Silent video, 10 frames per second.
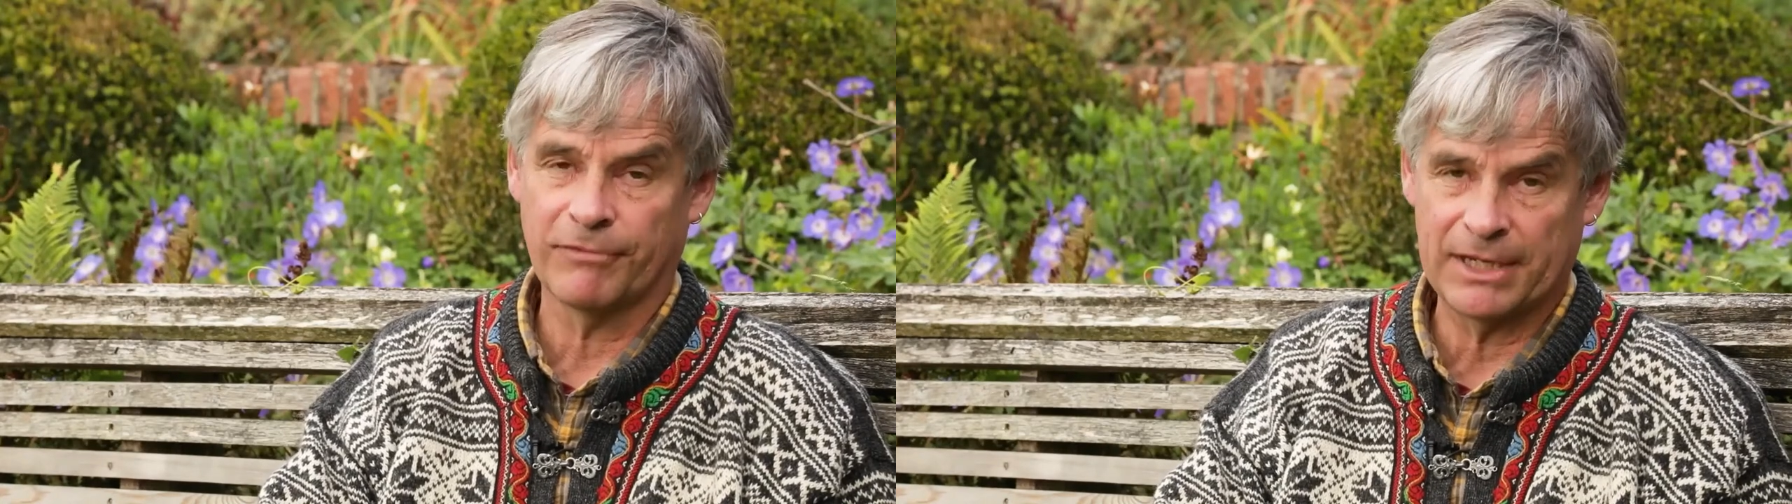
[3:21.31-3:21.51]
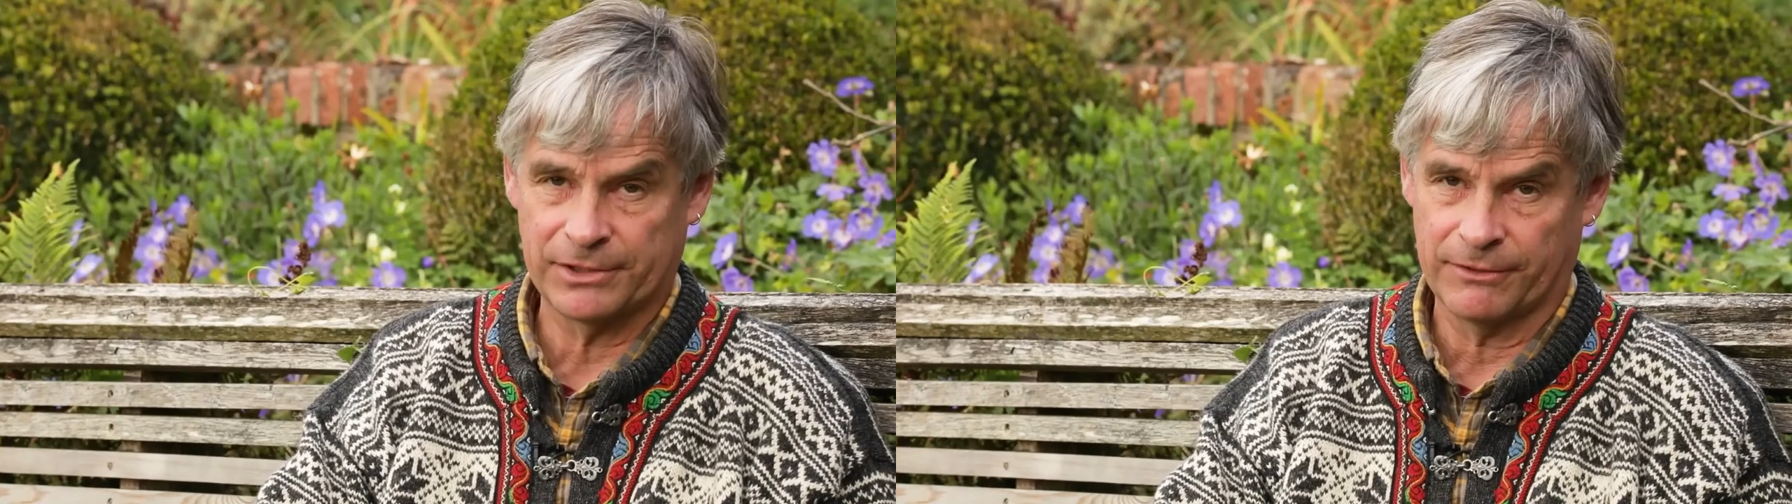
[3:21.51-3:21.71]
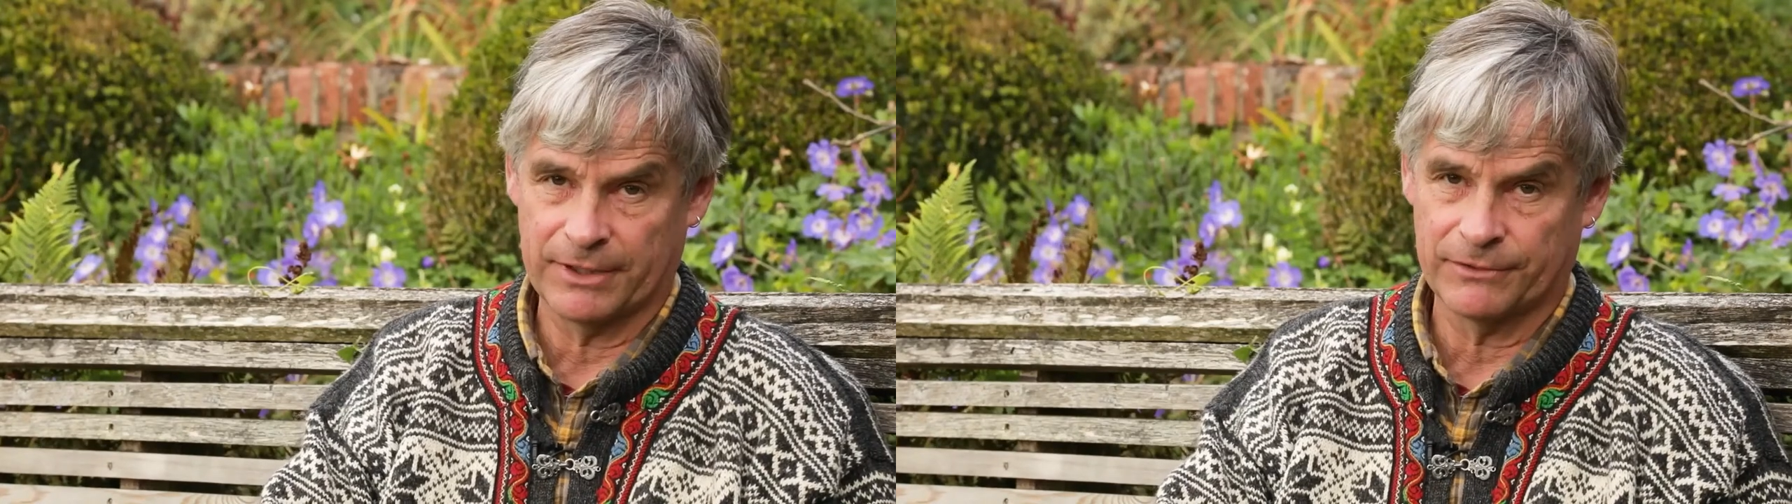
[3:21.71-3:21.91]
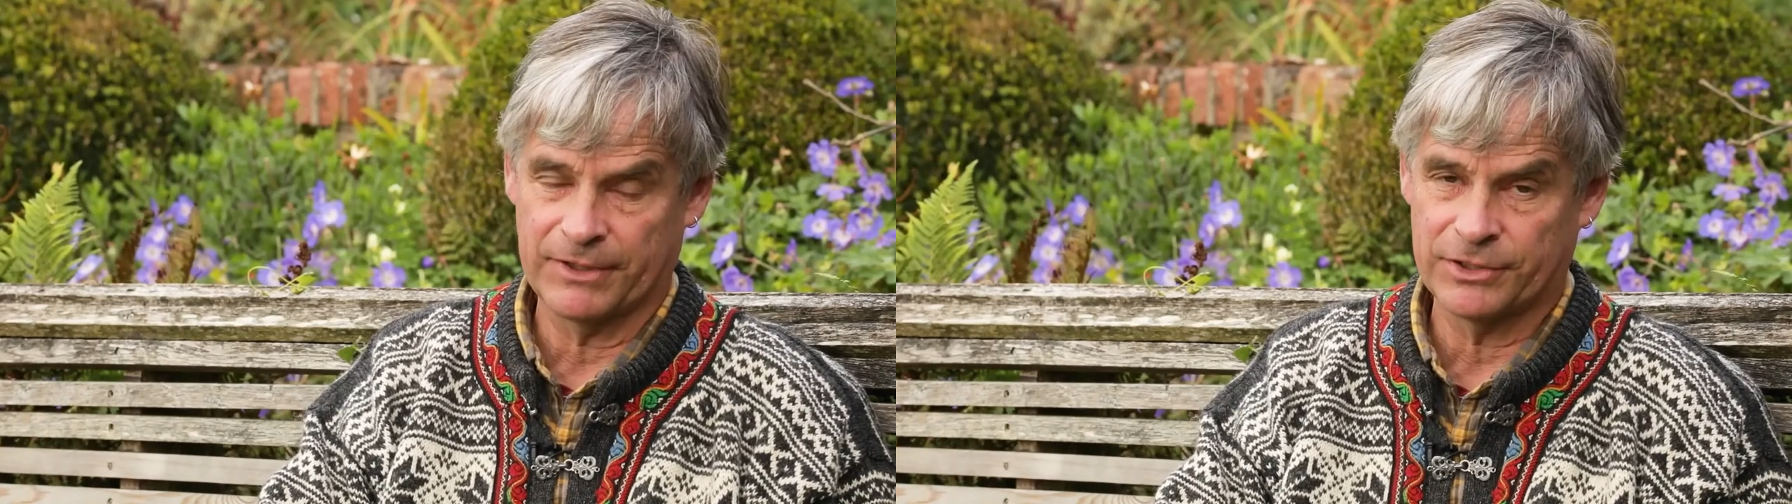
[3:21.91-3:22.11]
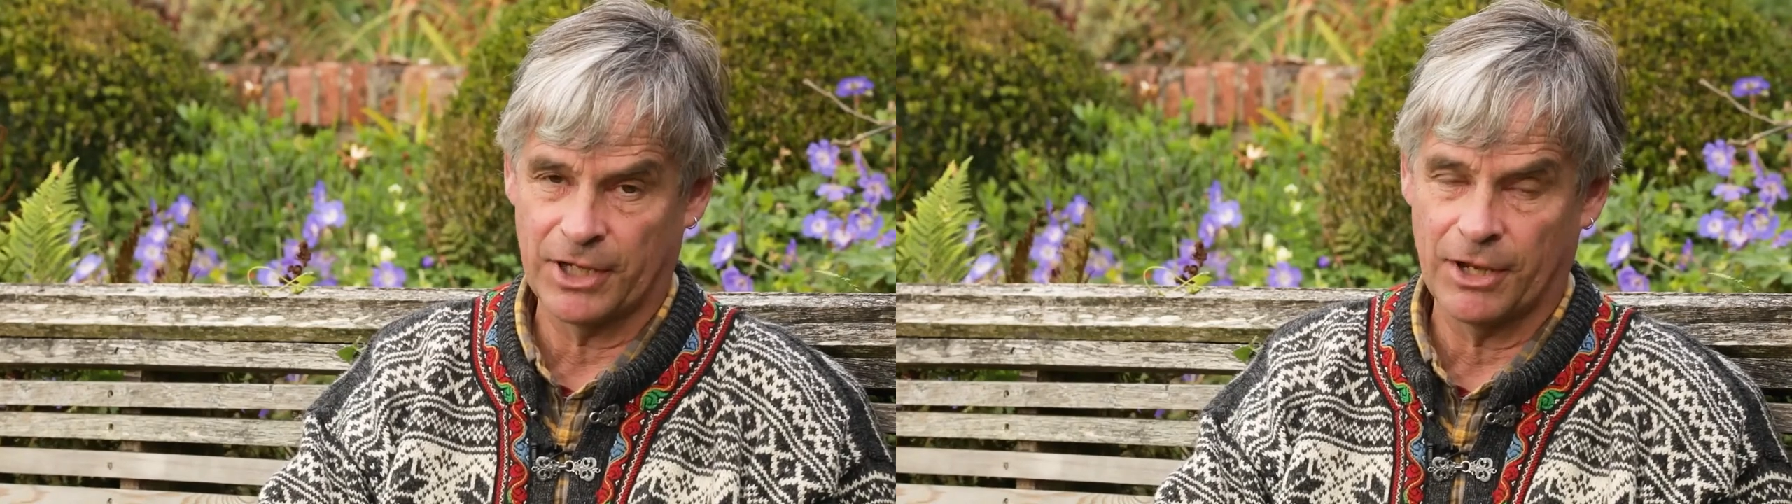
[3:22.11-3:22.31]
rest of this
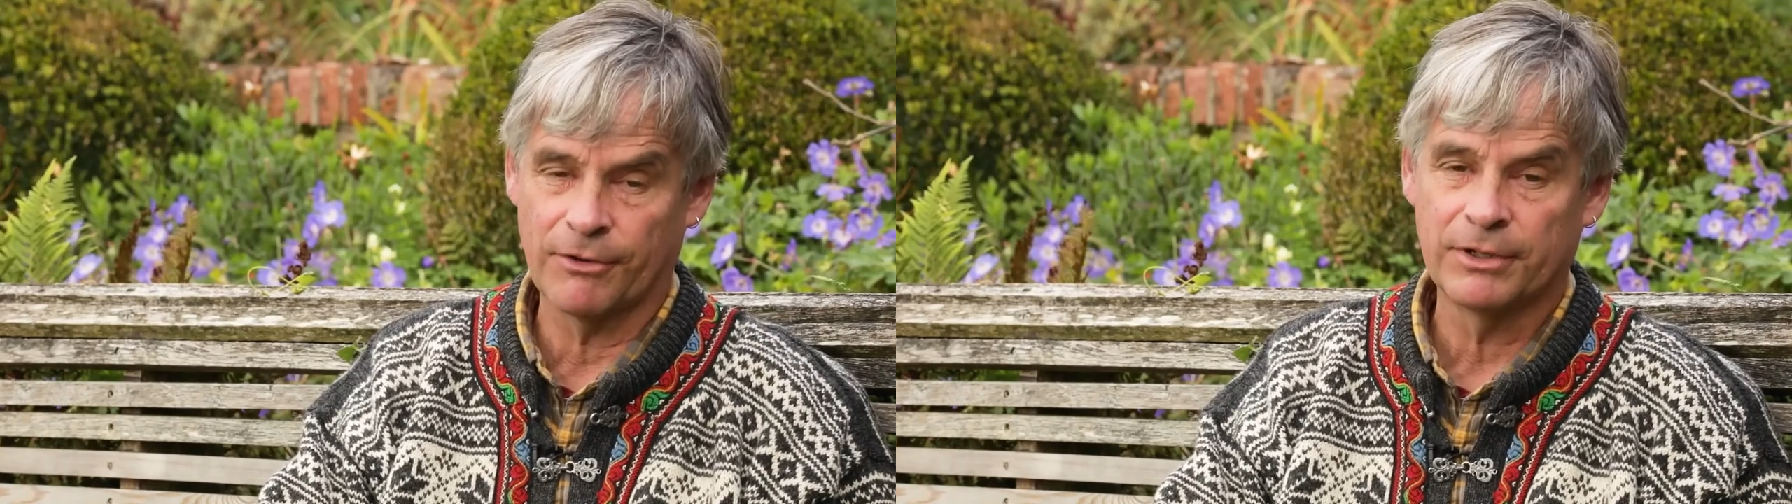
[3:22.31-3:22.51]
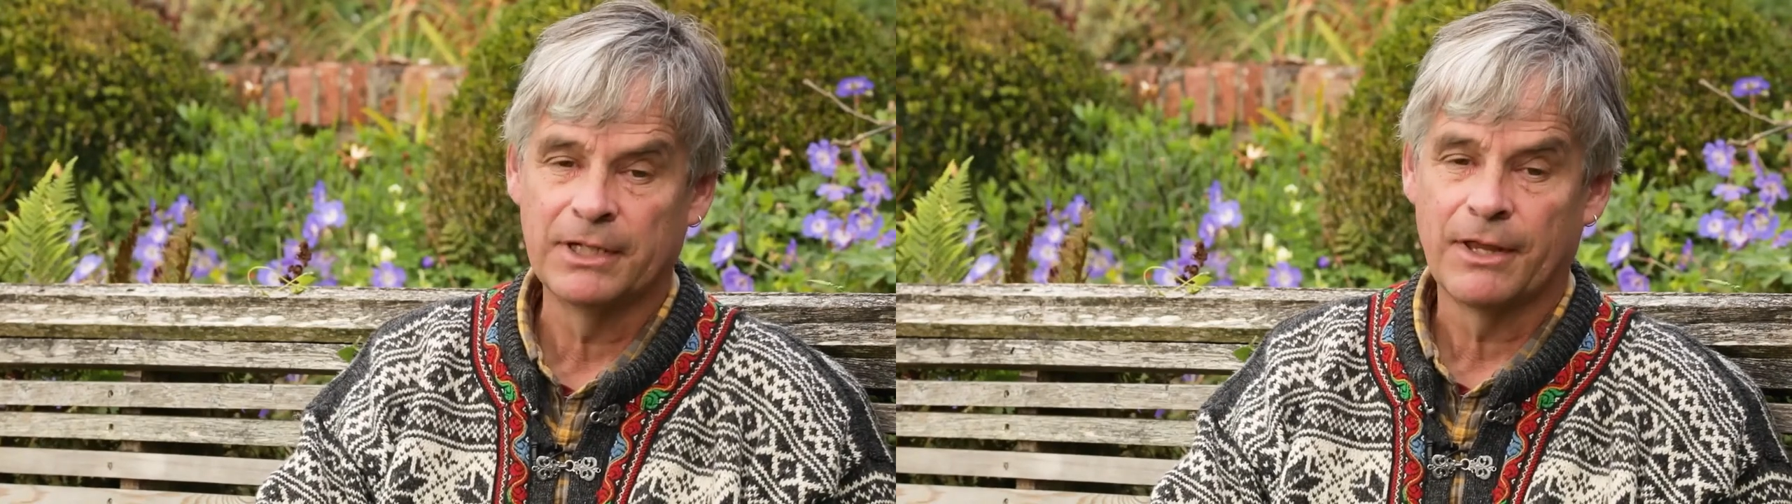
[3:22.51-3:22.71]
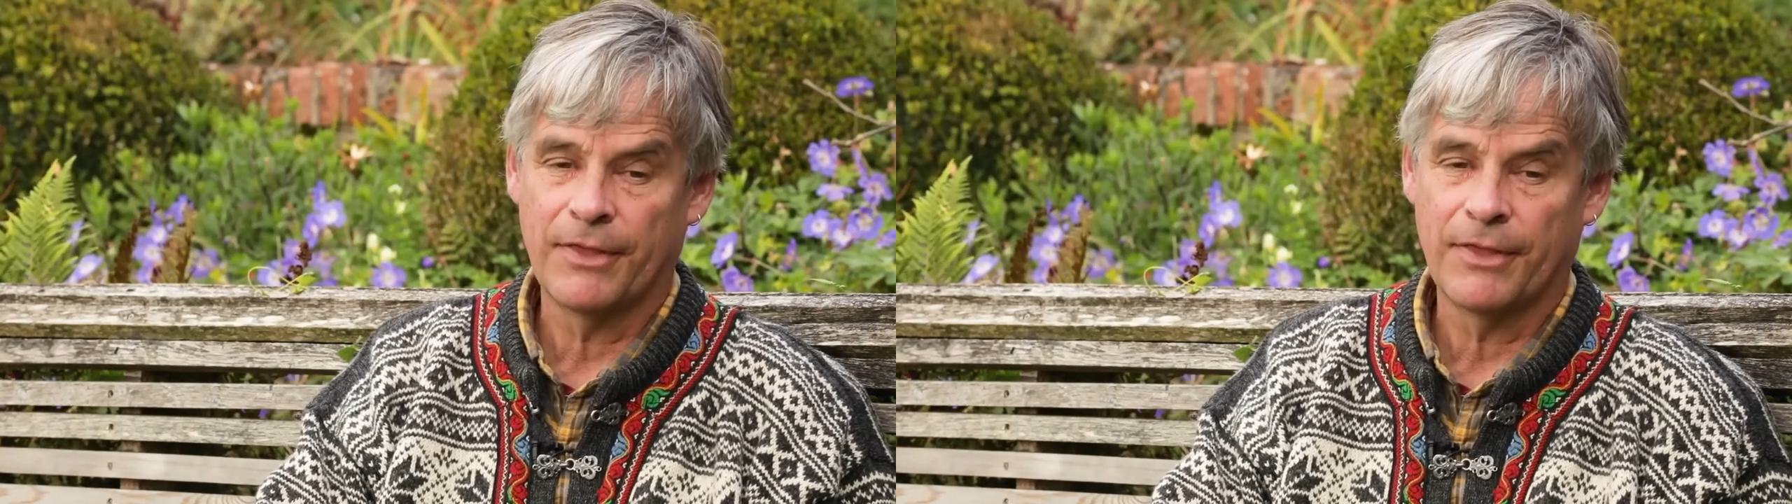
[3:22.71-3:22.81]
video,